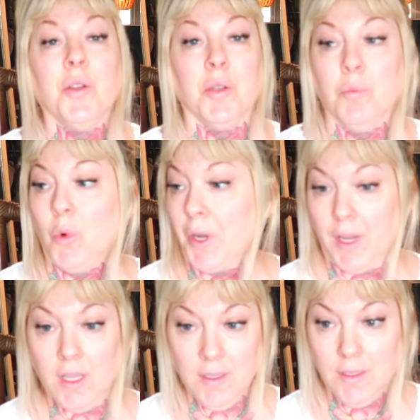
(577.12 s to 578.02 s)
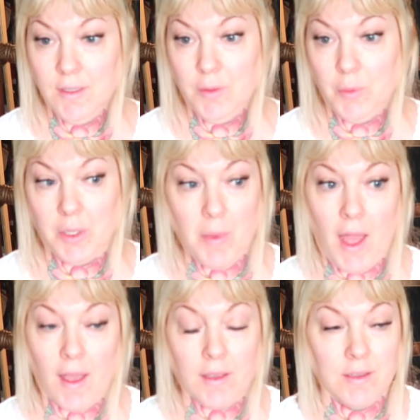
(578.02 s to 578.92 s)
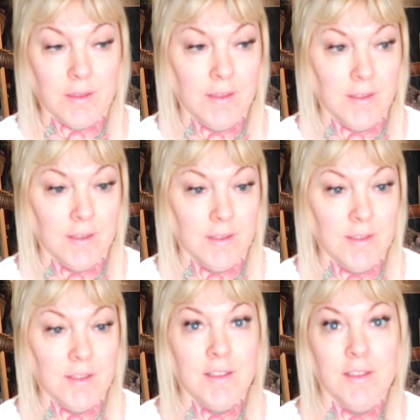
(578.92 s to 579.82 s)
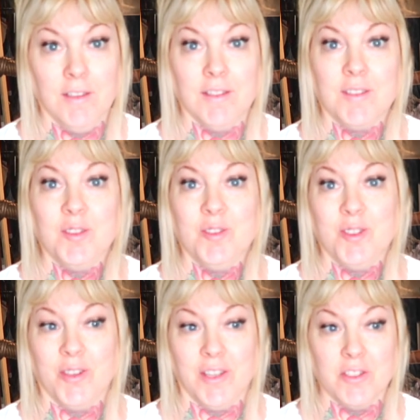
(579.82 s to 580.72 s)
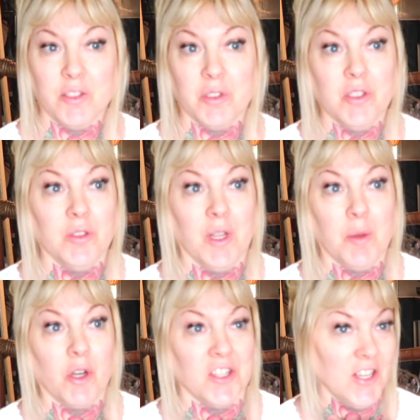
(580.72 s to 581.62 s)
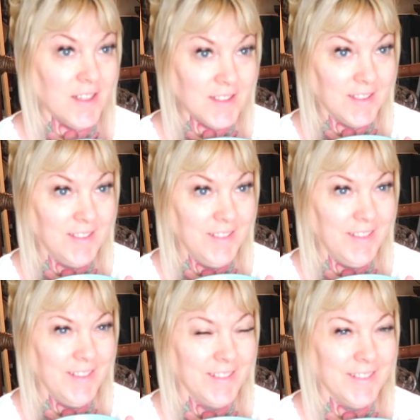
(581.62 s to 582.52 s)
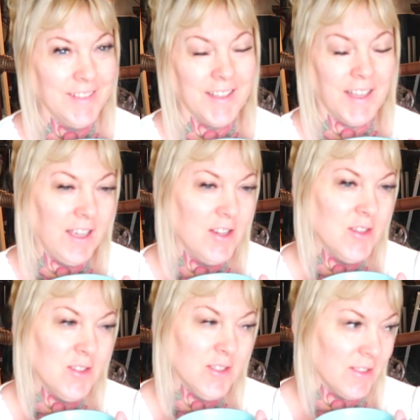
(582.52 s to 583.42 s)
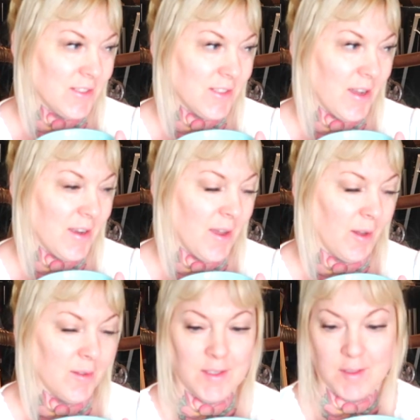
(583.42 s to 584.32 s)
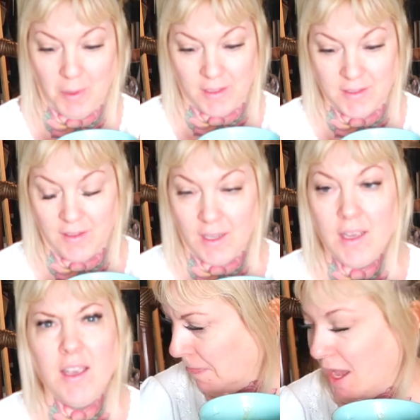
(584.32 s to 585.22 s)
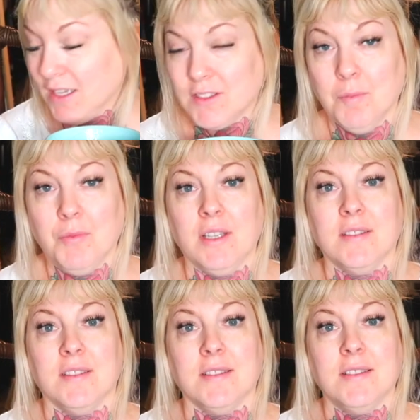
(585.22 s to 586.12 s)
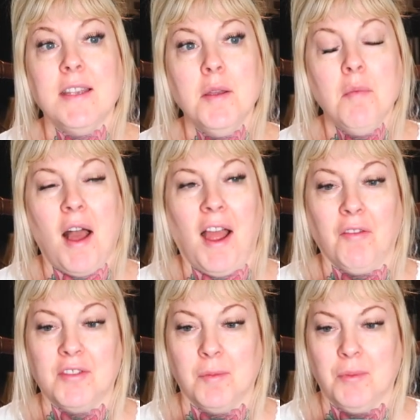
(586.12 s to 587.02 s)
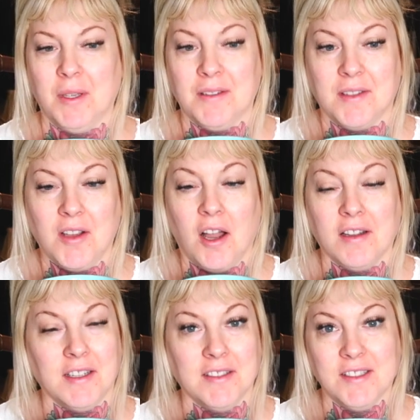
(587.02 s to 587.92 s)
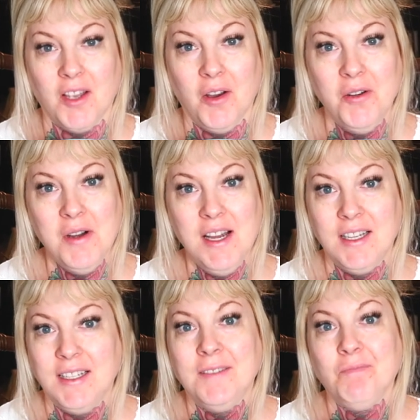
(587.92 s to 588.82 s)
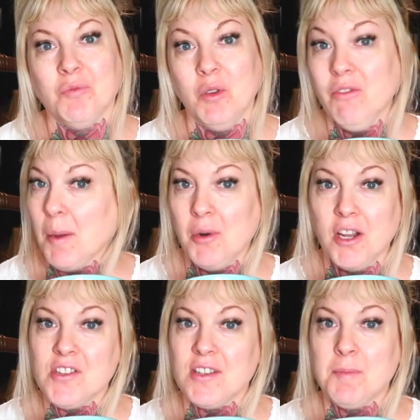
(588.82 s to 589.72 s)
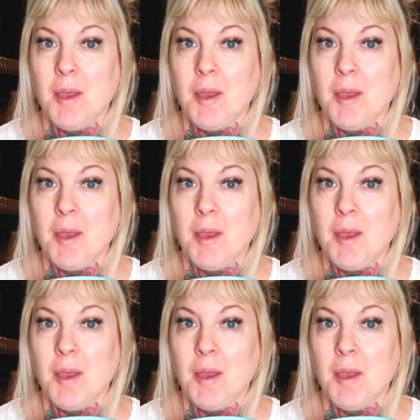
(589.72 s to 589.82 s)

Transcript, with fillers: Good morning, we are back, and it is turning into a 2-day project, just as I had suspected. I have some things to steam, I have some things to cut and sew, We've got projects,